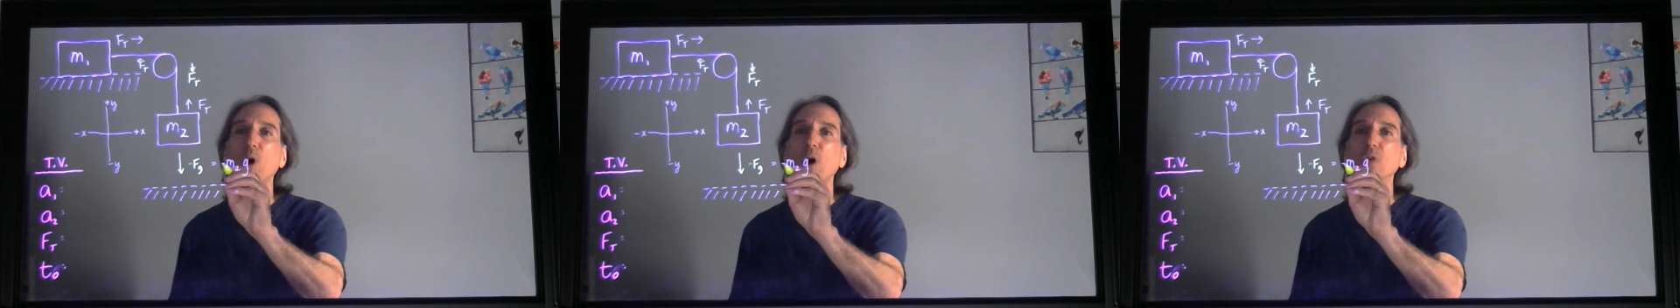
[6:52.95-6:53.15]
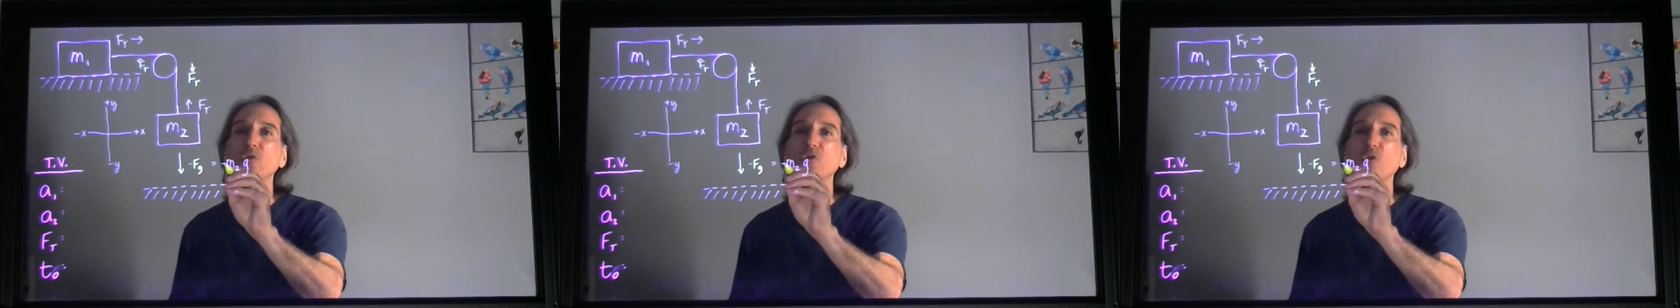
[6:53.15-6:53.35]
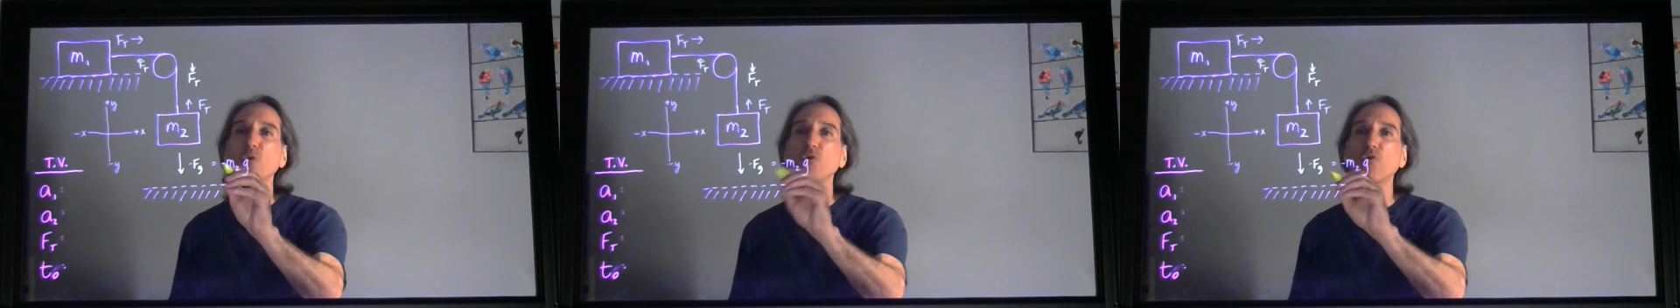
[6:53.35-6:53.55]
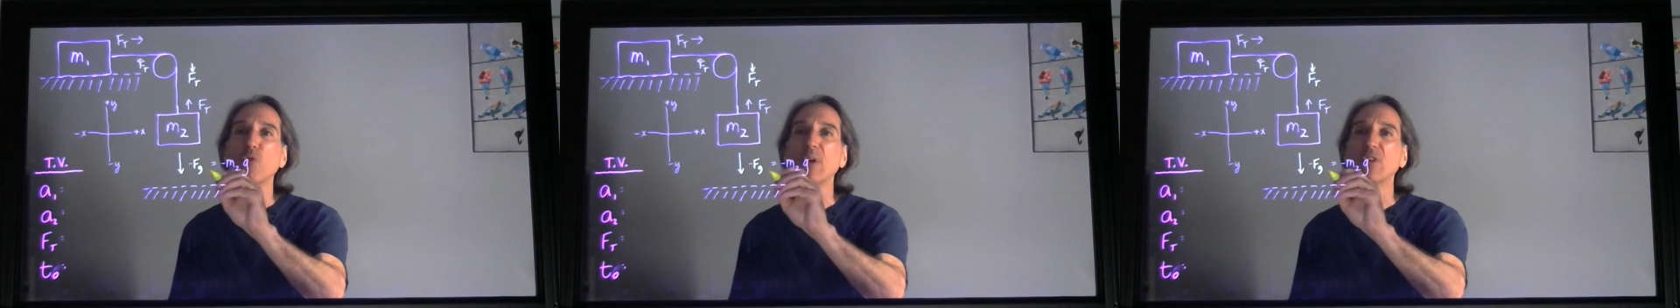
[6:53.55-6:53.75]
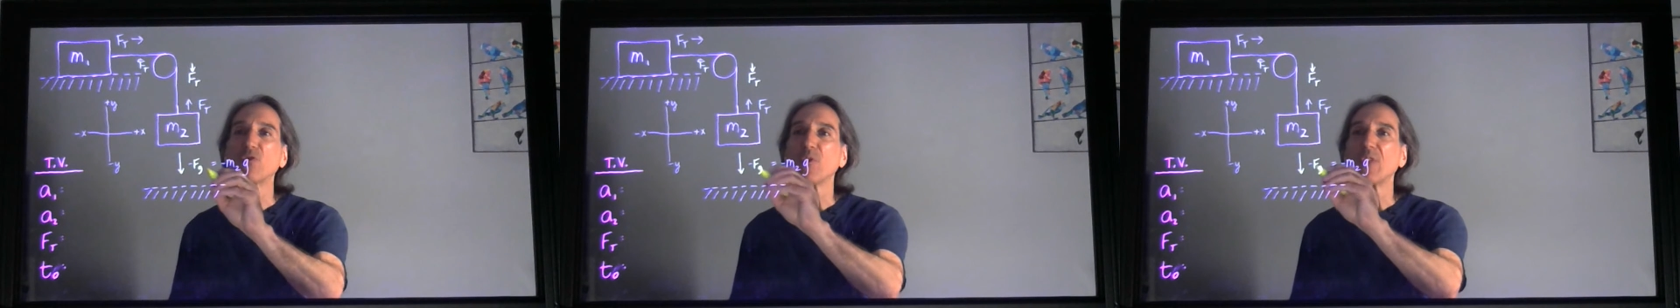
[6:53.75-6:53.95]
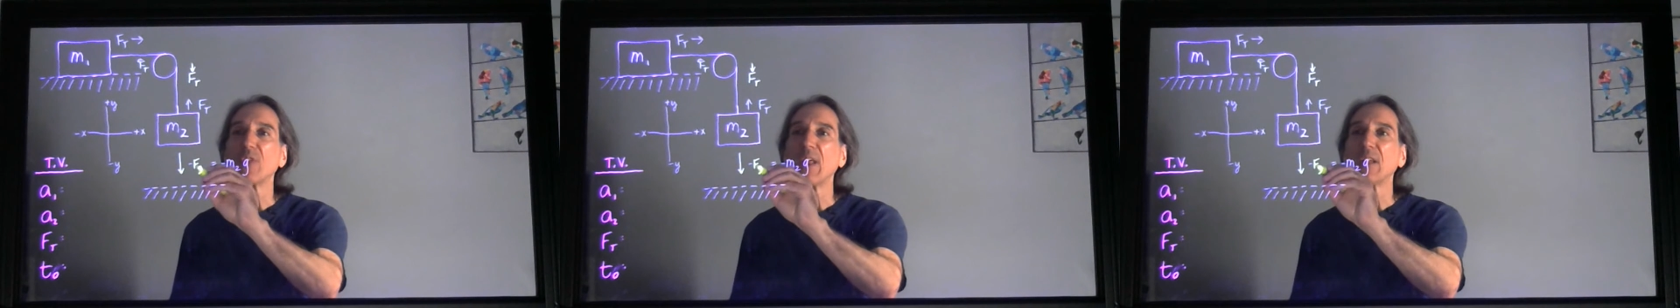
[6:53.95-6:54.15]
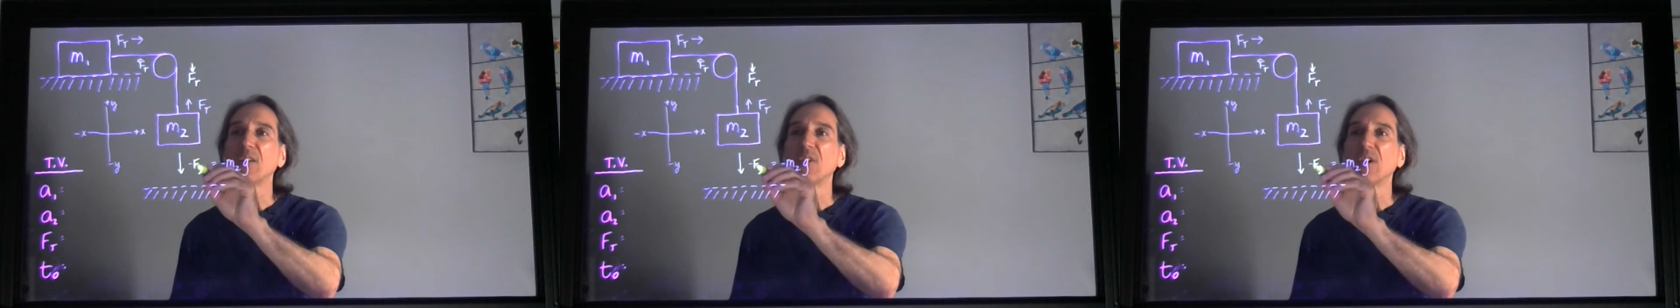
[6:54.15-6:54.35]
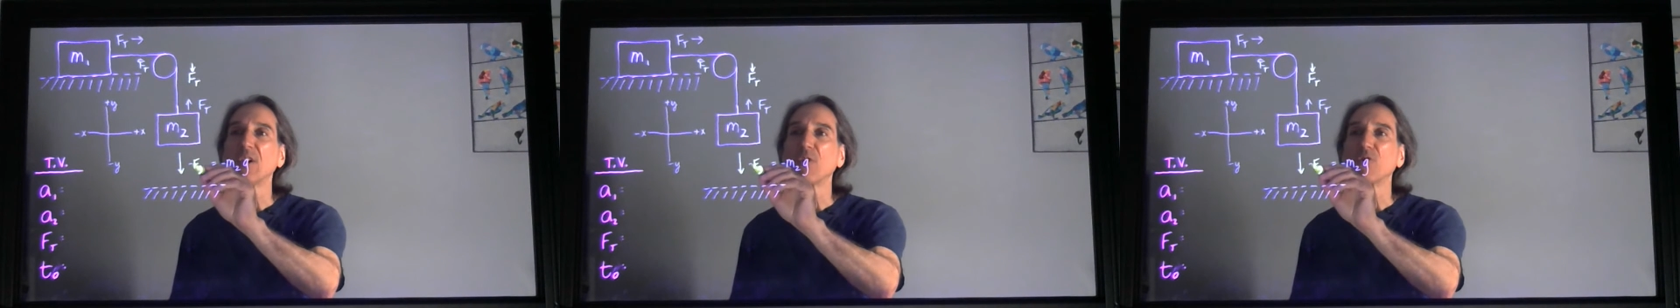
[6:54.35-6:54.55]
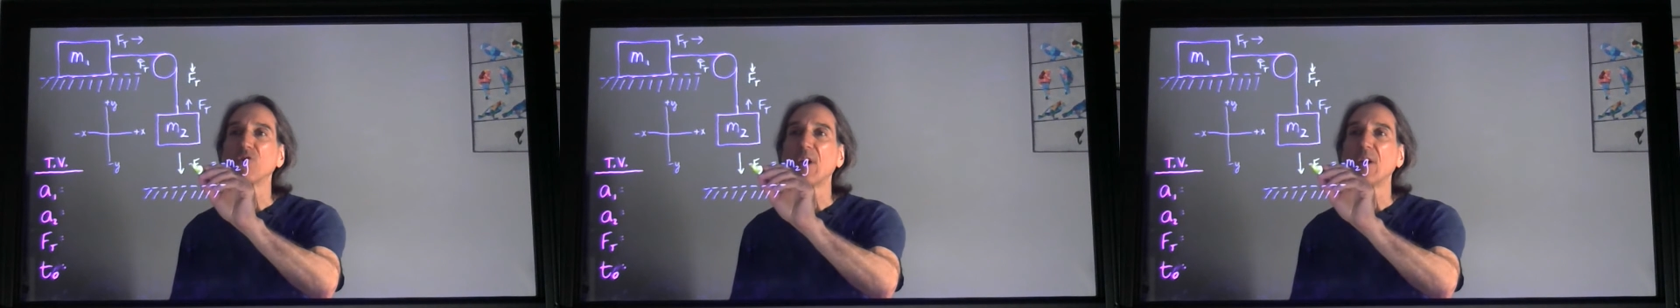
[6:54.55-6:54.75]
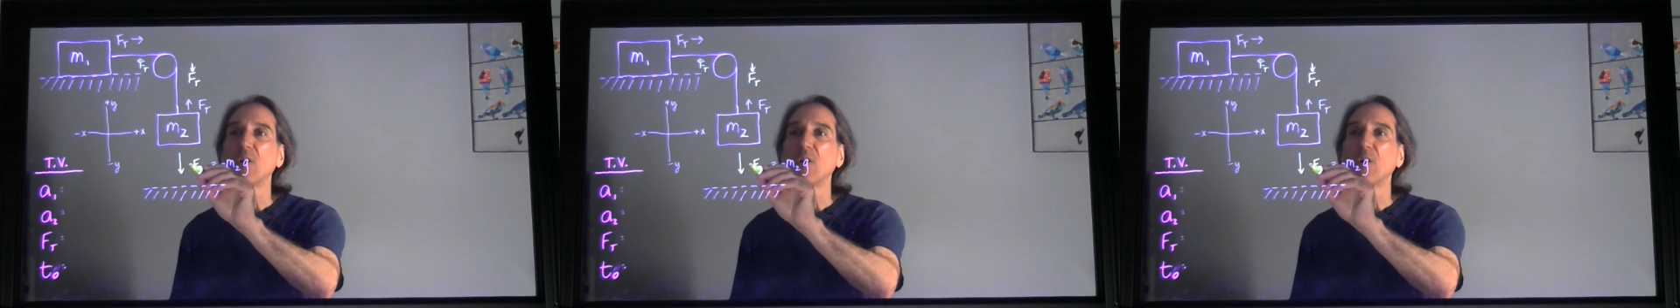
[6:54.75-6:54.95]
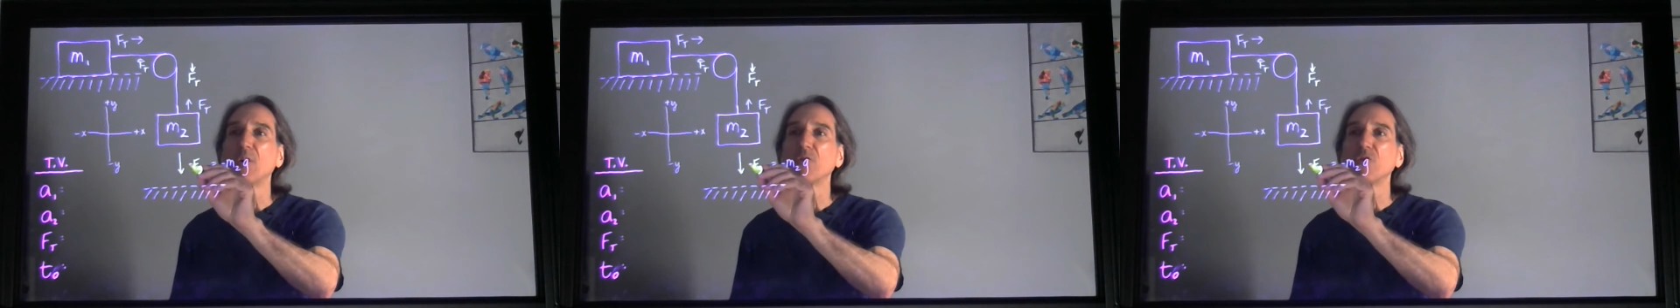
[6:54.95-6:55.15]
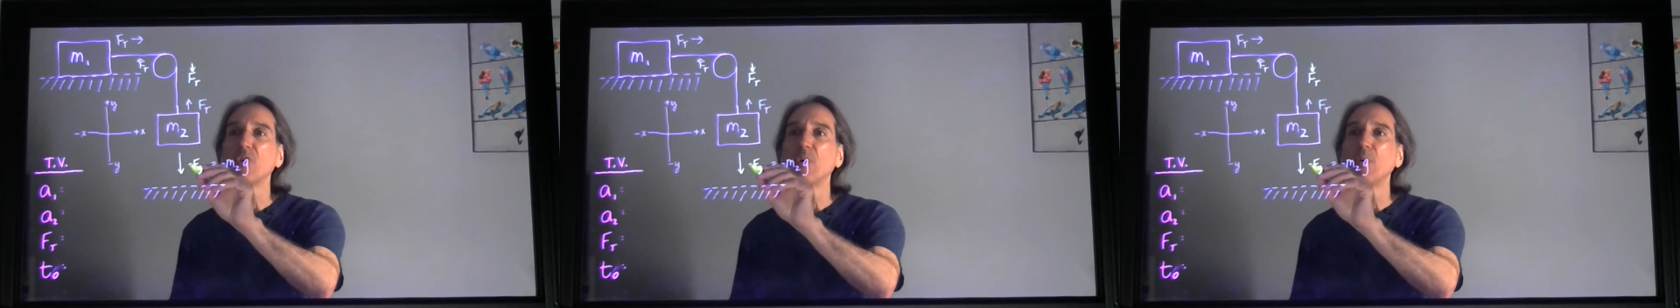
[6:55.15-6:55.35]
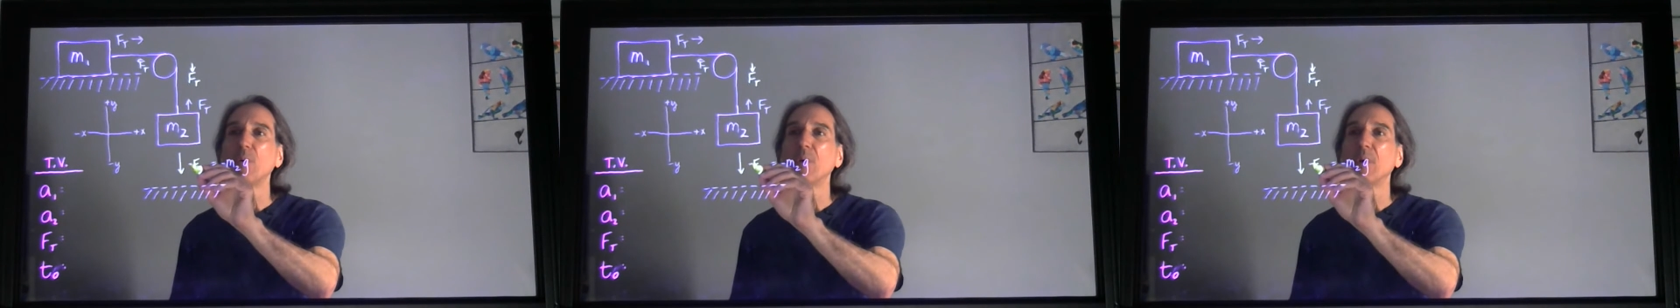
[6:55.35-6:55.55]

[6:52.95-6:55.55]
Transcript: also transfer that to the other side also.